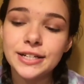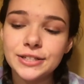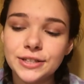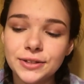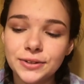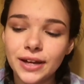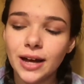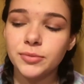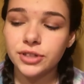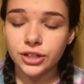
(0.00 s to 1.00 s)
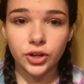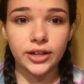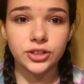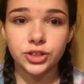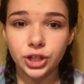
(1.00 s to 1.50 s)
So yeah, I'm just gonna go
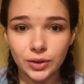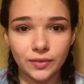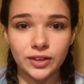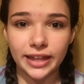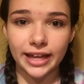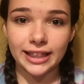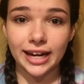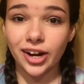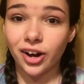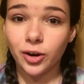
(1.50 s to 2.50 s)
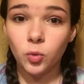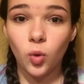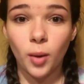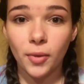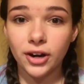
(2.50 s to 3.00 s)
ahead and show you everything that I got at
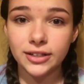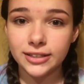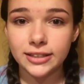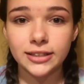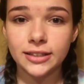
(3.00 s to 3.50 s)
Walmart.